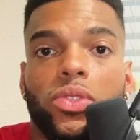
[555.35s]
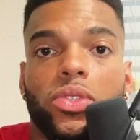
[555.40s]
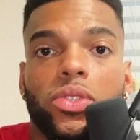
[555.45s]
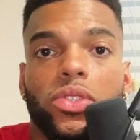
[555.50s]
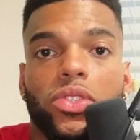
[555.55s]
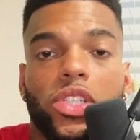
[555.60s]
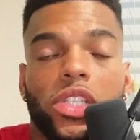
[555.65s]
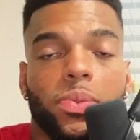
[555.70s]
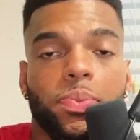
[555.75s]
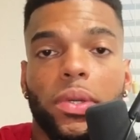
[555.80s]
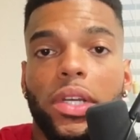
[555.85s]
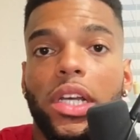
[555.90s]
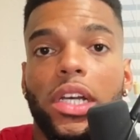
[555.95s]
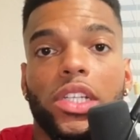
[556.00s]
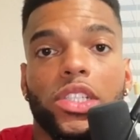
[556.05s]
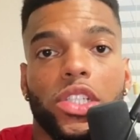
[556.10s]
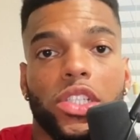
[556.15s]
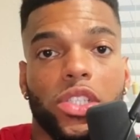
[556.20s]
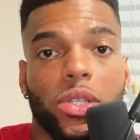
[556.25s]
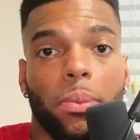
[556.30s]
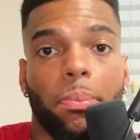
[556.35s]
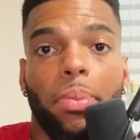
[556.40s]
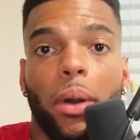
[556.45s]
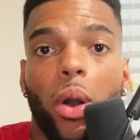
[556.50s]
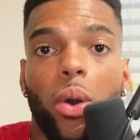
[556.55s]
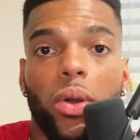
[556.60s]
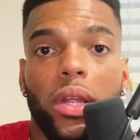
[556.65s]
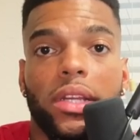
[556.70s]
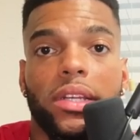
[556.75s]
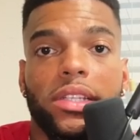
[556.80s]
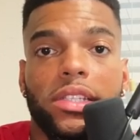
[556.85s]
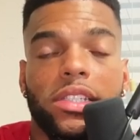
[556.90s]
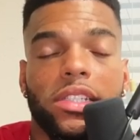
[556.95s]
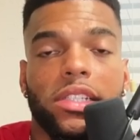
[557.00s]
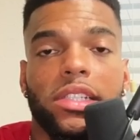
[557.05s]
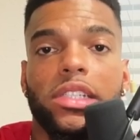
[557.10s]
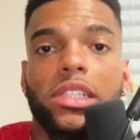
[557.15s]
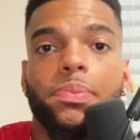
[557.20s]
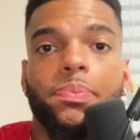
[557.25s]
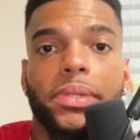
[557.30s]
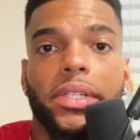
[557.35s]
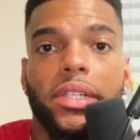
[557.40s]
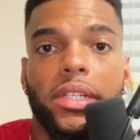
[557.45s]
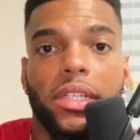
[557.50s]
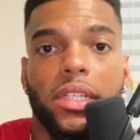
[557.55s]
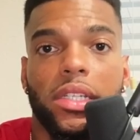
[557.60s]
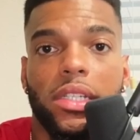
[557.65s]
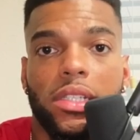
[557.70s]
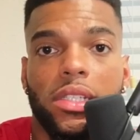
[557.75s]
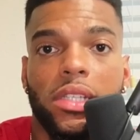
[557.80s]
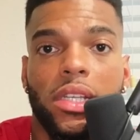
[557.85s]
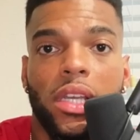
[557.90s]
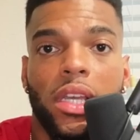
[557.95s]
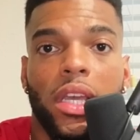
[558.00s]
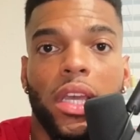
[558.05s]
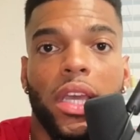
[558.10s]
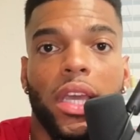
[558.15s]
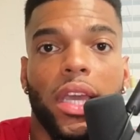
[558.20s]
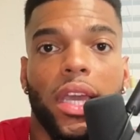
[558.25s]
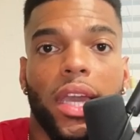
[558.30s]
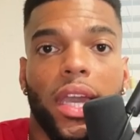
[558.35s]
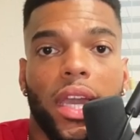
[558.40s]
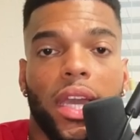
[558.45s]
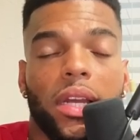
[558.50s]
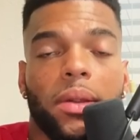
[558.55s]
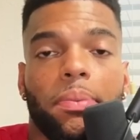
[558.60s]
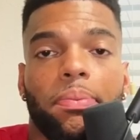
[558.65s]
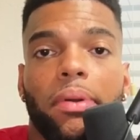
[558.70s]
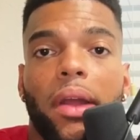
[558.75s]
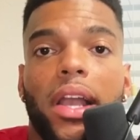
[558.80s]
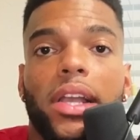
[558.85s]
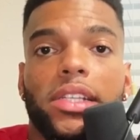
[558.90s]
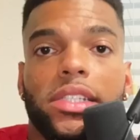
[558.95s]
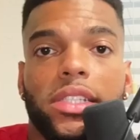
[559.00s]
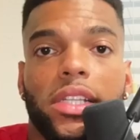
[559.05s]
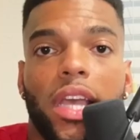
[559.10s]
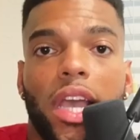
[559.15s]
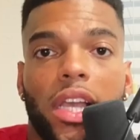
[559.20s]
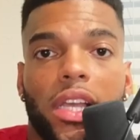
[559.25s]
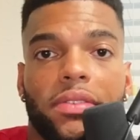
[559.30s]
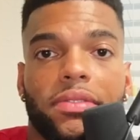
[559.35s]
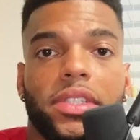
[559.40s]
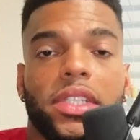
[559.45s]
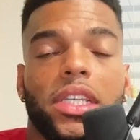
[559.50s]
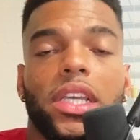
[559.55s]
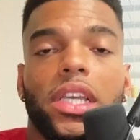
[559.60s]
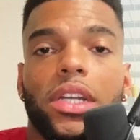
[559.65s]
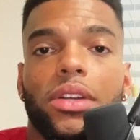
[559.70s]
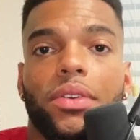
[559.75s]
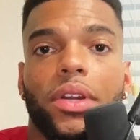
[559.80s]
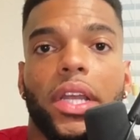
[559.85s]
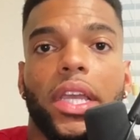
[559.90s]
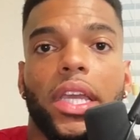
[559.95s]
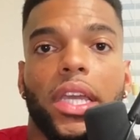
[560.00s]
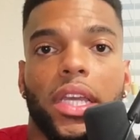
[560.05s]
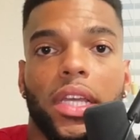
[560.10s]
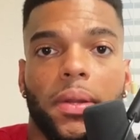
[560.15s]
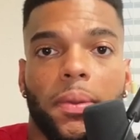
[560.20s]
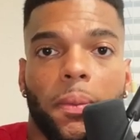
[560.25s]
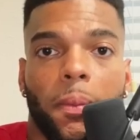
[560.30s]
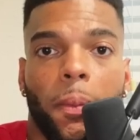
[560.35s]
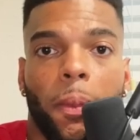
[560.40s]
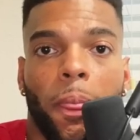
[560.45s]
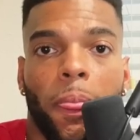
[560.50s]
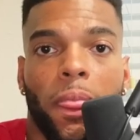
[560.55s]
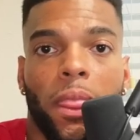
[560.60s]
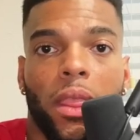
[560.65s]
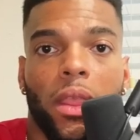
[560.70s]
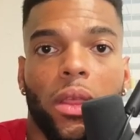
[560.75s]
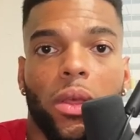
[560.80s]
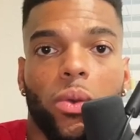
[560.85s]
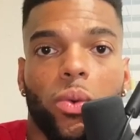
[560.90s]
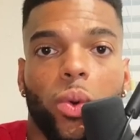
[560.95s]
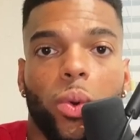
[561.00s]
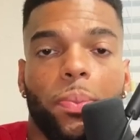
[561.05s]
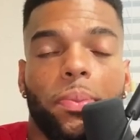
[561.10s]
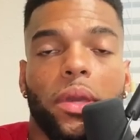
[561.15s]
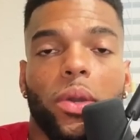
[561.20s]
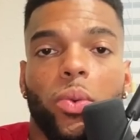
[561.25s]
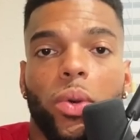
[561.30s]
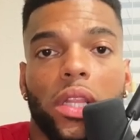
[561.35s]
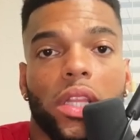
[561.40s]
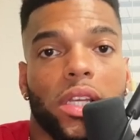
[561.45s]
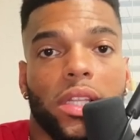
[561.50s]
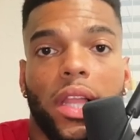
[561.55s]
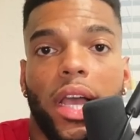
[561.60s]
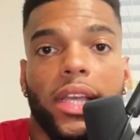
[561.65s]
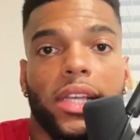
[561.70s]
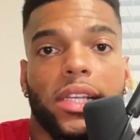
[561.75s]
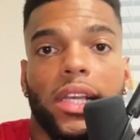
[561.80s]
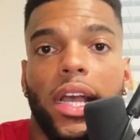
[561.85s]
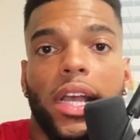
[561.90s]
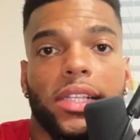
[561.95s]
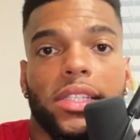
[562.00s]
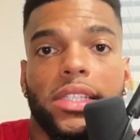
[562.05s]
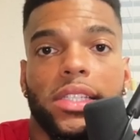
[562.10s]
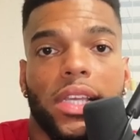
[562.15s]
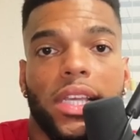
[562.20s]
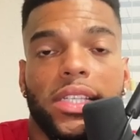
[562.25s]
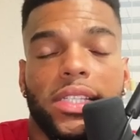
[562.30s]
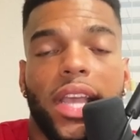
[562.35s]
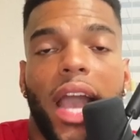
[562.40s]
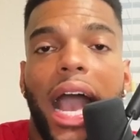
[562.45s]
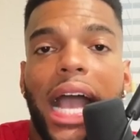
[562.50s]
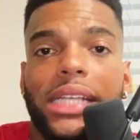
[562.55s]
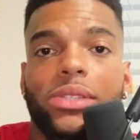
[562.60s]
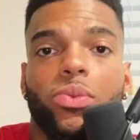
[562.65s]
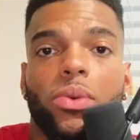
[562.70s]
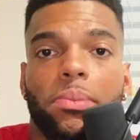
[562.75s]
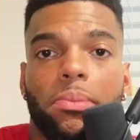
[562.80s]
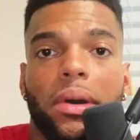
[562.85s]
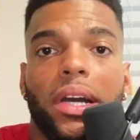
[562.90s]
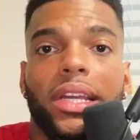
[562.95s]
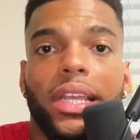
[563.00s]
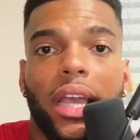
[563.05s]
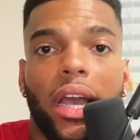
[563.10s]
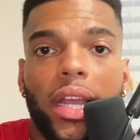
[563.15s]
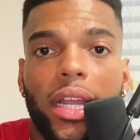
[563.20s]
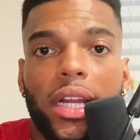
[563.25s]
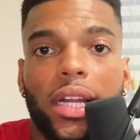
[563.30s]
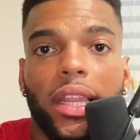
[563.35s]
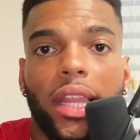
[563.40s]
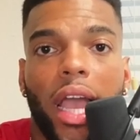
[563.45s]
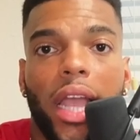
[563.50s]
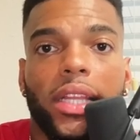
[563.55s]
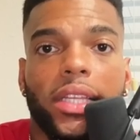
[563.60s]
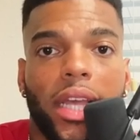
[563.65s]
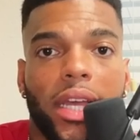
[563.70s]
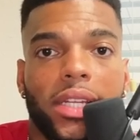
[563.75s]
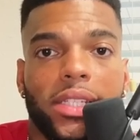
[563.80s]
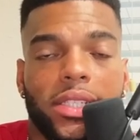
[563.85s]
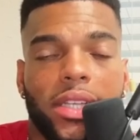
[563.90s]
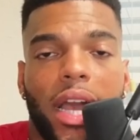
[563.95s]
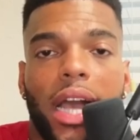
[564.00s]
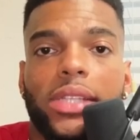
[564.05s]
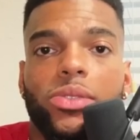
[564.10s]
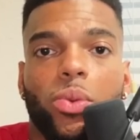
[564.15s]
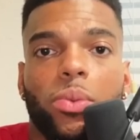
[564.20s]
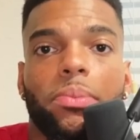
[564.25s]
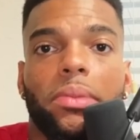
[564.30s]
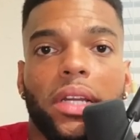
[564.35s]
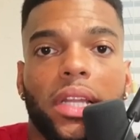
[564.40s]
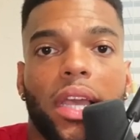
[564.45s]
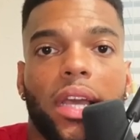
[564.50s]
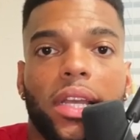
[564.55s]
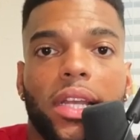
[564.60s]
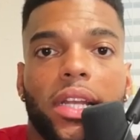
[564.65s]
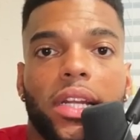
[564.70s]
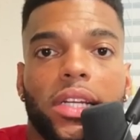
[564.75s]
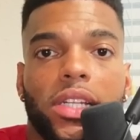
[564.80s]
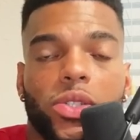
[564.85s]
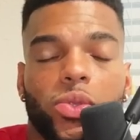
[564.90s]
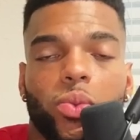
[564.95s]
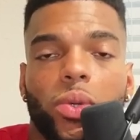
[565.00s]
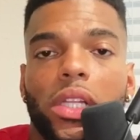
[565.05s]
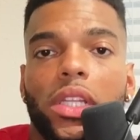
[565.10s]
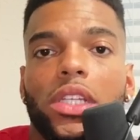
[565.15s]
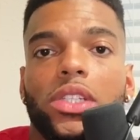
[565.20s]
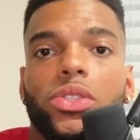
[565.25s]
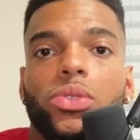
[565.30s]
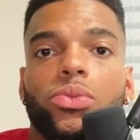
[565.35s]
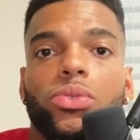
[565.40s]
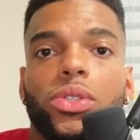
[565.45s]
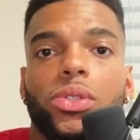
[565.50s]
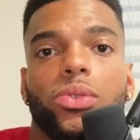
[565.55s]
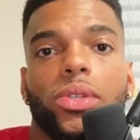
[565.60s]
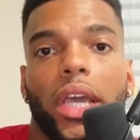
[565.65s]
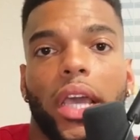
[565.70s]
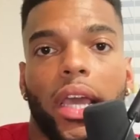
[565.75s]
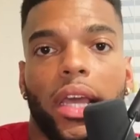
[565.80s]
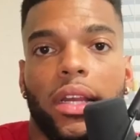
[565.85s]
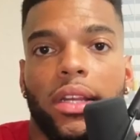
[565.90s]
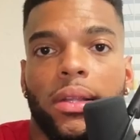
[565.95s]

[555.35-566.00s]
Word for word: just because it's a boat and it's an experience and a price tag of 10 grand will be willing. Like guys, it's, it's guys with money out here like that. It's guys with money out here that's willing to do that.